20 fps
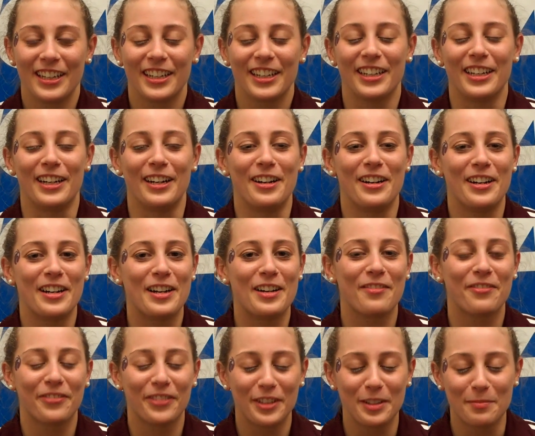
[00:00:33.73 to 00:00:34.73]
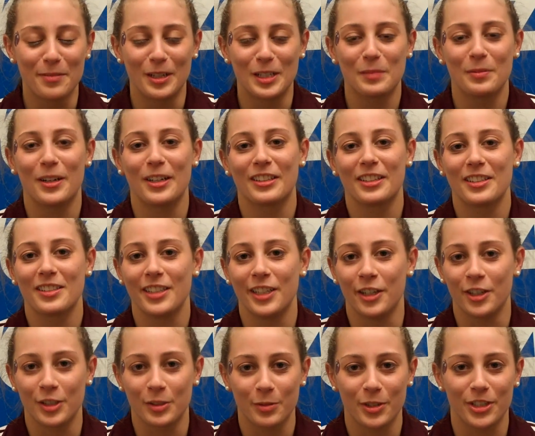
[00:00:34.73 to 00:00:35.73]
You know, for the most part, the
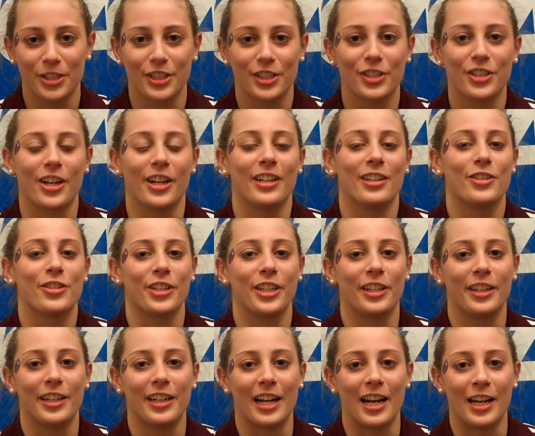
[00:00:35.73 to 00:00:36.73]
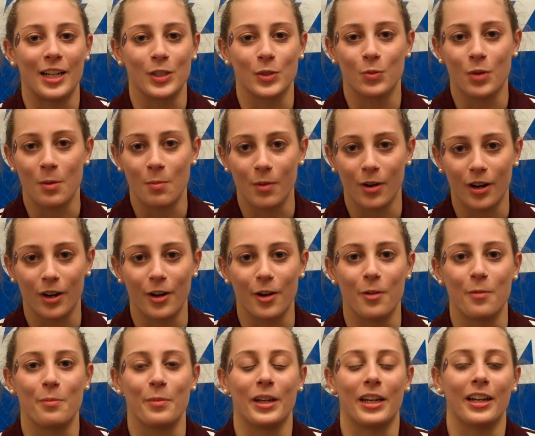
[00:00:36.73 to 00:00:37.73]
seniors were just trying to treat it as one more
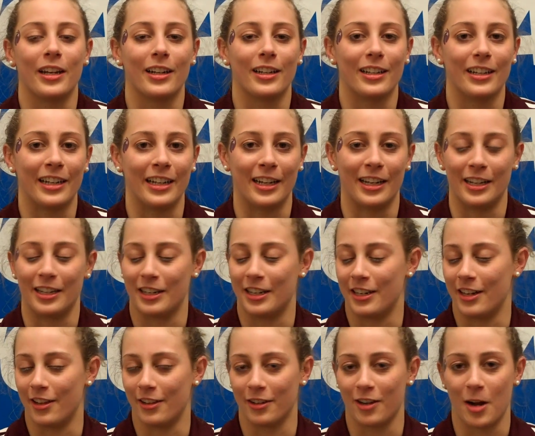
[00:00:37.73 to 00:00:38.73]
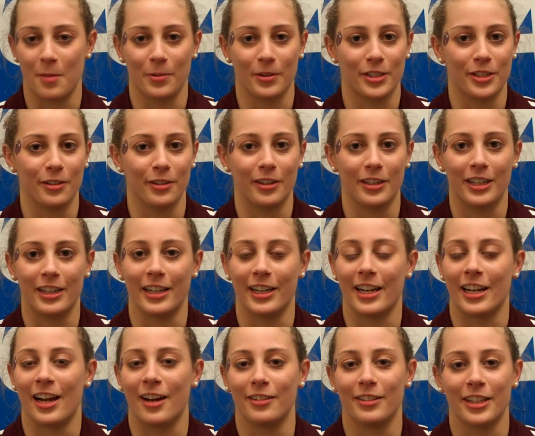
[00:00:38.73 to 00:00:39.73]
home meet and another opportunity to
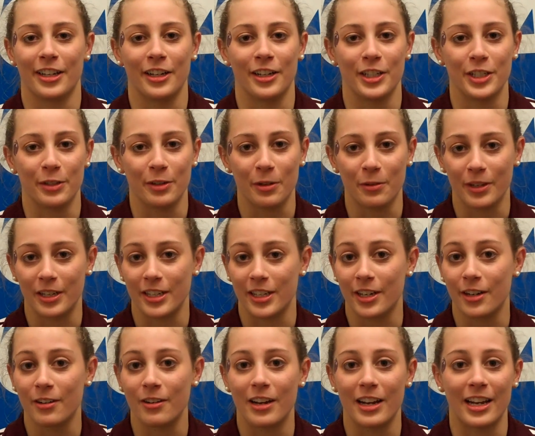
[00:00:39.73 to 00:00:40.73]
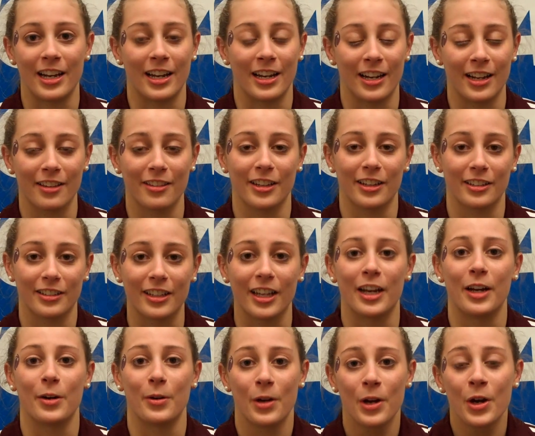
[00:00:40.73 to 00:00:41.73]
get out there and do what we do. And I think
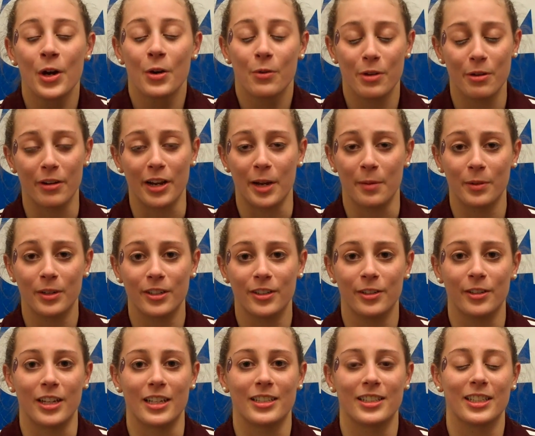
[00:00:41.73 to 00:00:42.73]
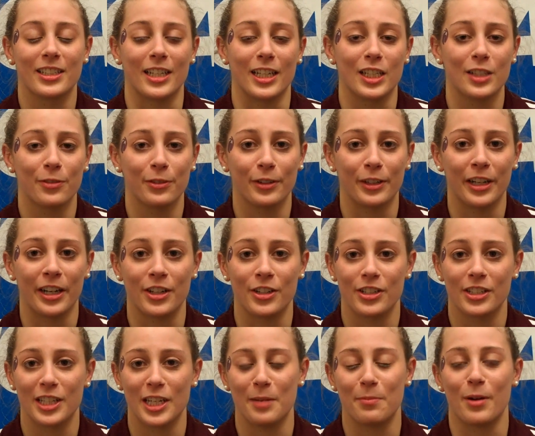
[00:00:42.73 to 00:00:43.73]
that we were able to do that successfully and
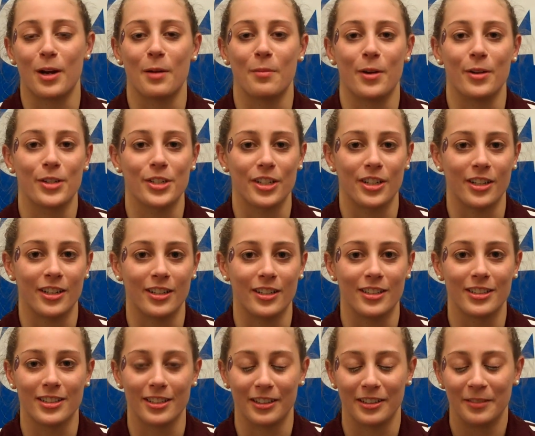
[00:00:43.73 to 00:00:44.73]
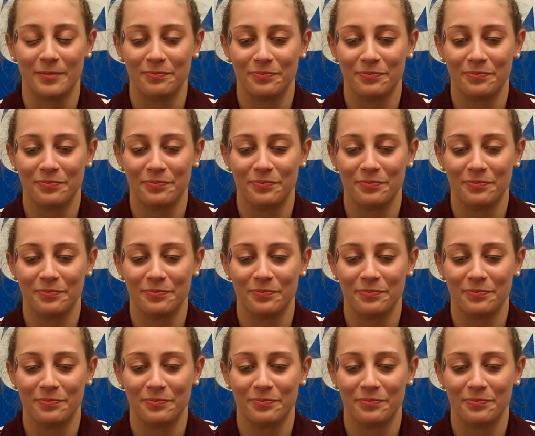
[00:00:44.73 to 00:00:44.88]
just keep our emotions